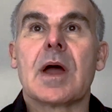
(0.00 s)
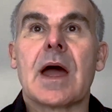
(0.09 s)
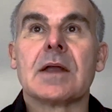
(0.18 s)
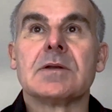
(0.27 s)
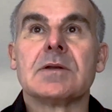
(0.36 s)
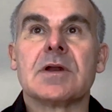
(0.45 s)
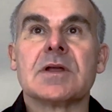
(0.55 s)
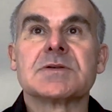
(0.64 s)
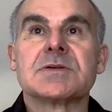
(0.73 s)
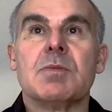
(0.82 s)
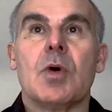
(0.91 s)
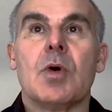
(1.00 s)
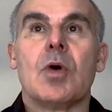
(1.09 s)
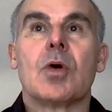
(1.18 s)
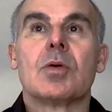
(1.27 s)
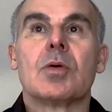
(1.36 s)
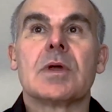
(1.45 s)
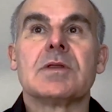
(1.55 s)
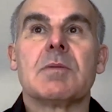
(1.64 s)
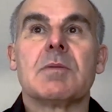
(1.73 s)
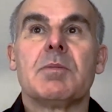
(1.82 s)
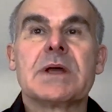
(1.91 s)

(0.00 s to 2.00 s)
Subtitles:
And that it's more, the